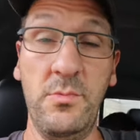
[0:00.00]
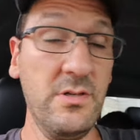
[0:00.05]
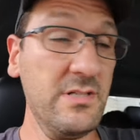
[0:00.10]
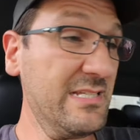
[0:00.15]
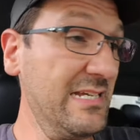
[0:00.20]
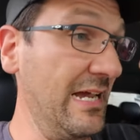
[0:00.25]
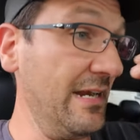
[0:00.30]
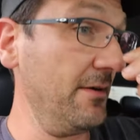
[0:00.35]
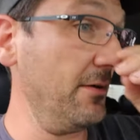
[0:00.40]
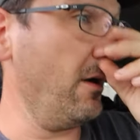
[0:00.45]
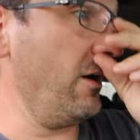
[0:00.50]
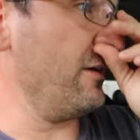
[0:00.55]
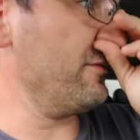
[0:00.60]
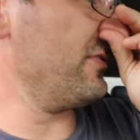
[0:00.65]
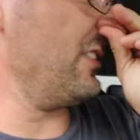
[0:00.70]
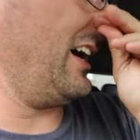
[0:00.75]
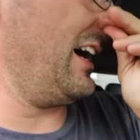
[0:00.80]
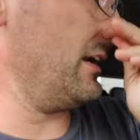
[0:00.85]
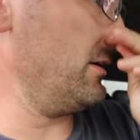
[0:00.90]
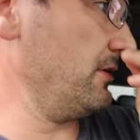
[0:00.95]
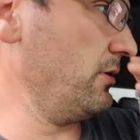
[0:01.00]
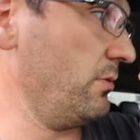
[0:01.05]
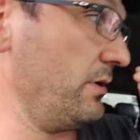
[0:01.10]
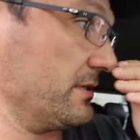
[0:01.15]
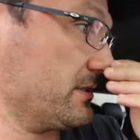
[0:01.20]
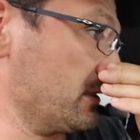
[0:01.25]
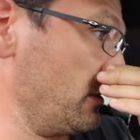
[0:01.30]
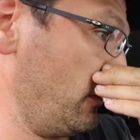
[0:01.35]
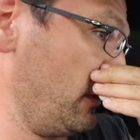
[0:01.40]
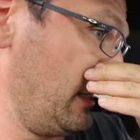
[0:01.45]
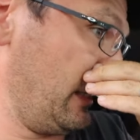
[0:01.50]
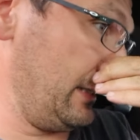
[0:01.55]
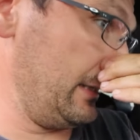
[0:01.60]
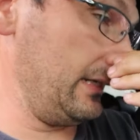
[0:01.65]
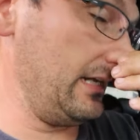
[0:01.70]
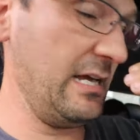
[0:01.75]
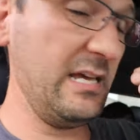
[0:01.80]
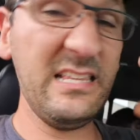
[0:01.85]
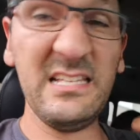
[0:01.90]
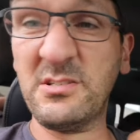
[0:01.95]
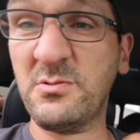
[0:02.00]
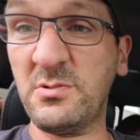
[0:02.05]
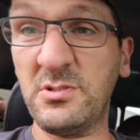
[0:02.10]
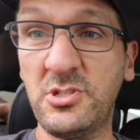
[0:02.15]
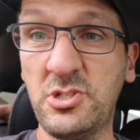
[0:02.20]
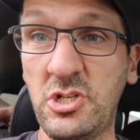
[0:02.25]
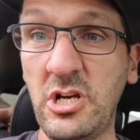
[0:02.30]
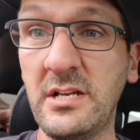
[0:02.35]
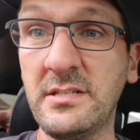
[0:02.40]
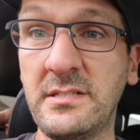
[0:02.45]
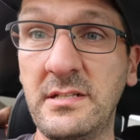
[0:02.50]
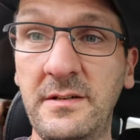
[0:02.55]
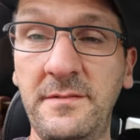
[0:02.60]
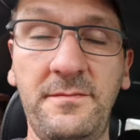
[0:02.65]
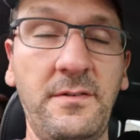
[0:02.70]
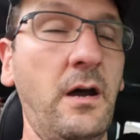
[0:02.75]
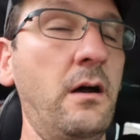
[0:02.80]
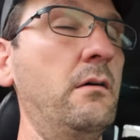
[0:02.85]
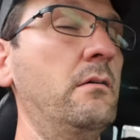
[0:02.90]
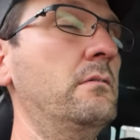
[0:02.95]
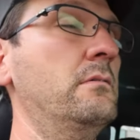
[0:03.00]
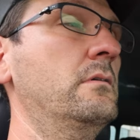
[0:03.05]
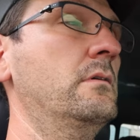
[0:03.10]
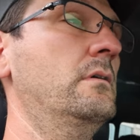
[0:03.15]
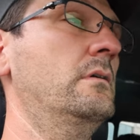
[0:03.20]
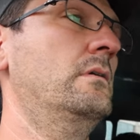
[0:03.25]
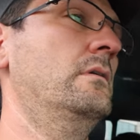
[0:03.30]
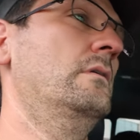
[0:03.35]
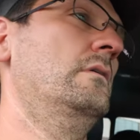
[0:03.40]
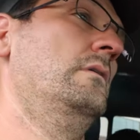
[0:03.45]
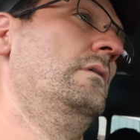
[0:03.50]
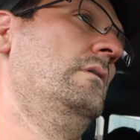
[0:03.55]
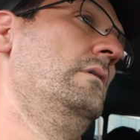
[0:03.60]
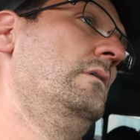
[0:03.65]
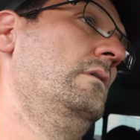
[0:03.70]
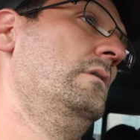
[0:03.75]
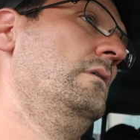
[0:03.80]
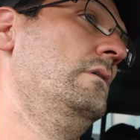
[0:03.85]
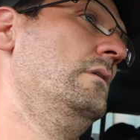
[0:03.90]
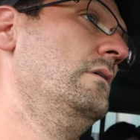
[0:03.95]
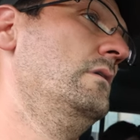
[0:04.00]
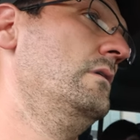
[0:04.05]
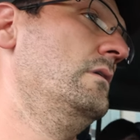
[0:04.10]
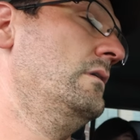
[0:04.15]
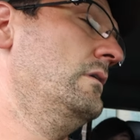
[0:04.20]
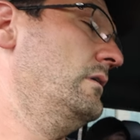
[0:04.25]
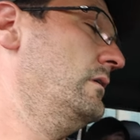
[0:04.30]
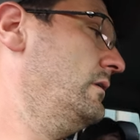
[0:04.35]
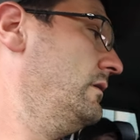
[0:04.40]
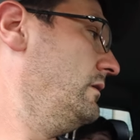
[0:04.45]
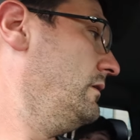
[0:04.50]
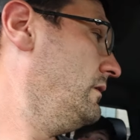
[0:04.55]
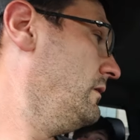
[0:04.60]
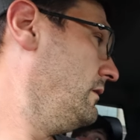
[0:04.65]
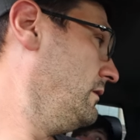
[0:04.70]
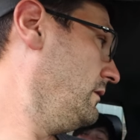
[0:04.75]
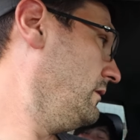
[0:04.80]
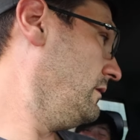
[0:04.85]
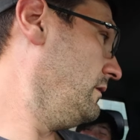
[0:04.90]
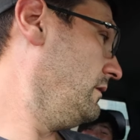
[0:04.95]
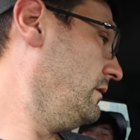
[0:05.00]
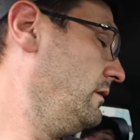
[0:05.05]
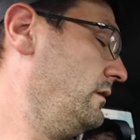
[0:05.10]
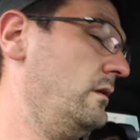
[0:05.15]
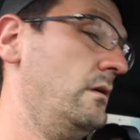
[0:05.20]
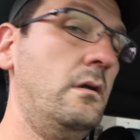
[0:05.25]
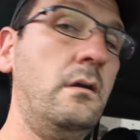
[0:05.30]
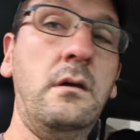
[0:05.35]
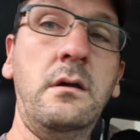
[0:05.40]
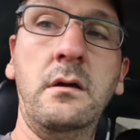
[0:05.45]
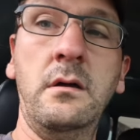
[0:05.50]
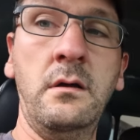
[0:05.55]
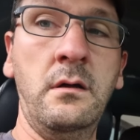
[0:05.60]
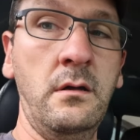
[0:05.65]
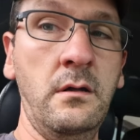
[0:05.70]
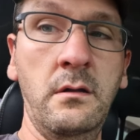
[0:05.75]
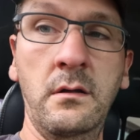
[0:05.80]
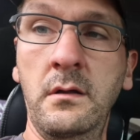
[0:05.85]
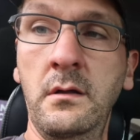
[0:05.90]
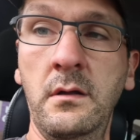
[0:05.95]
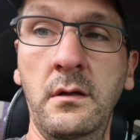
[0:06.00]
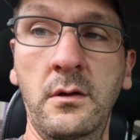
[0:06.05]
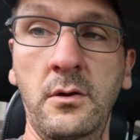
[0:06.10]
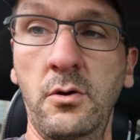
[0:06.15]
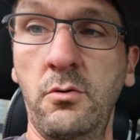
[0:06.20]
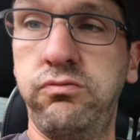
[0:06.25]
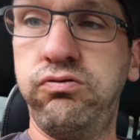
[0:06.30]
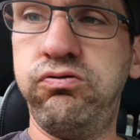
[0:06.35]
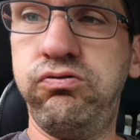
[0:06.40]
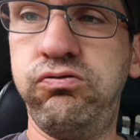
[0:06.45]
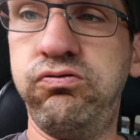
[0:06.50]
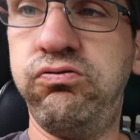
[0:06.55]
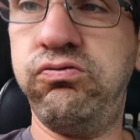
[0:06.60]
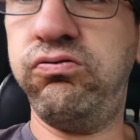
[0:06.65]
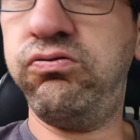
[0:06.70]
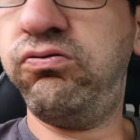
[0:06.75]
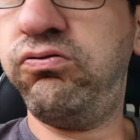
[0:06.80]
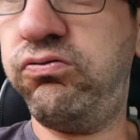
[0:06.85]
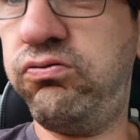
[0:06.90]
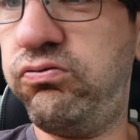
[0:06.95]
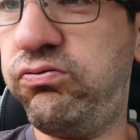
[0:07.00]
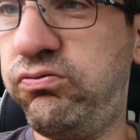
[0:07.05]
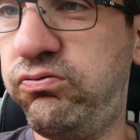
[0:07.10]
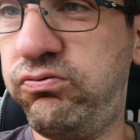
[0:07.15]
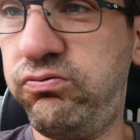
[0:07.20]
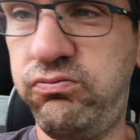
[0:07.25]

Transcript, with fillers: We're signing off. I don't know what's going on. Let's go to this Taco was just an. Let's go to Taco Bell. That's why they wanted me to drive. It was yeah. my idea.